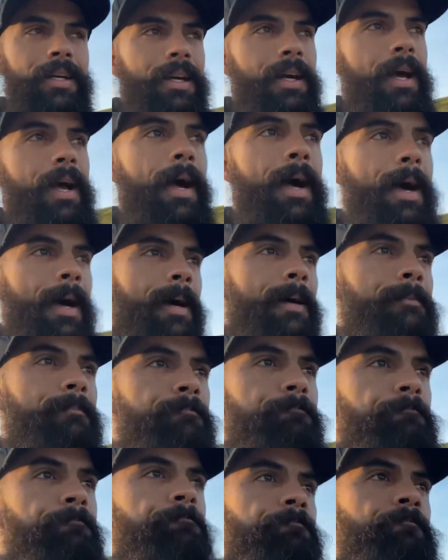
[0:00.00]

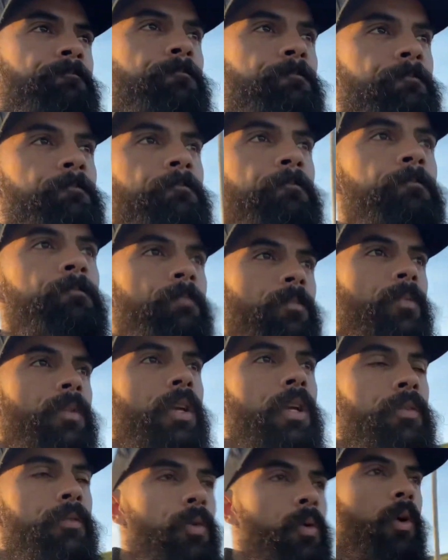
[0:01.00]

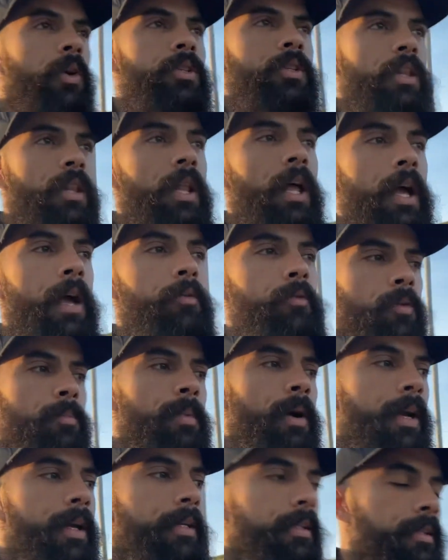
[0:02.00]
If you watch the live, we
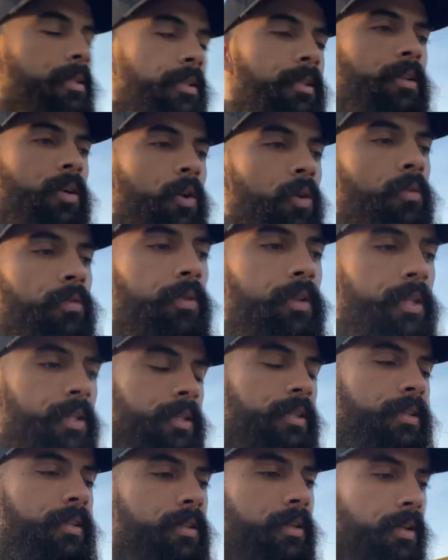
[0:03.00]
might go over
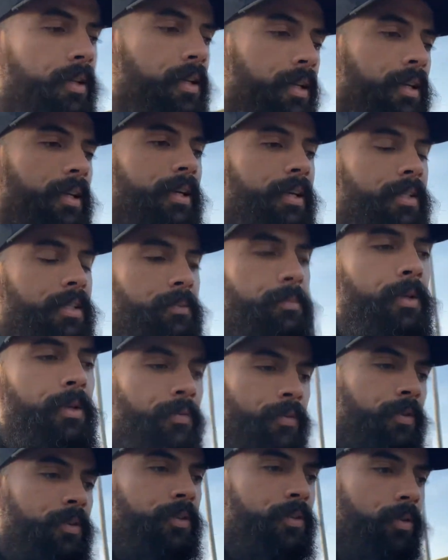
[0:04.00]
these and some
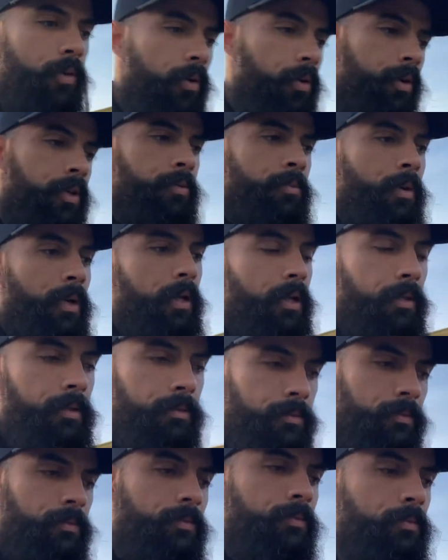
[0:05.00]
different stories, but
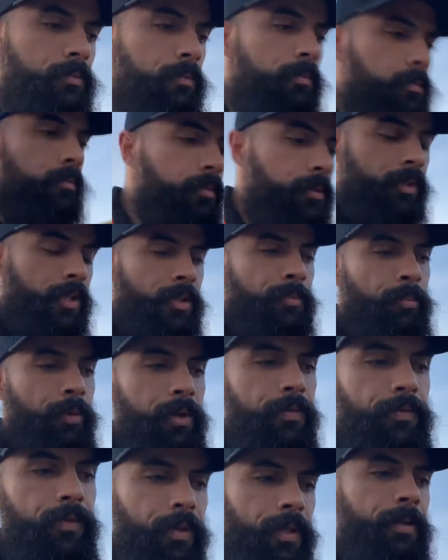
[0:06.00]
just
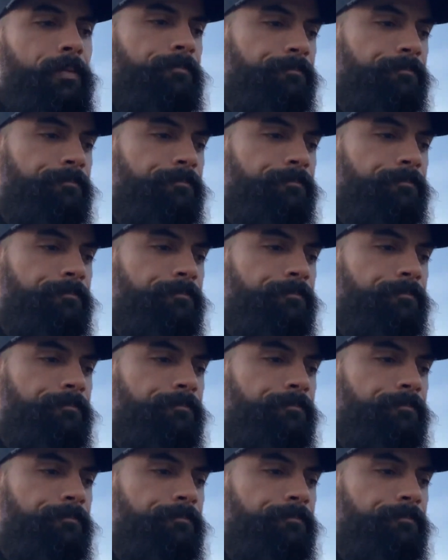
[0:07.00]
briefly,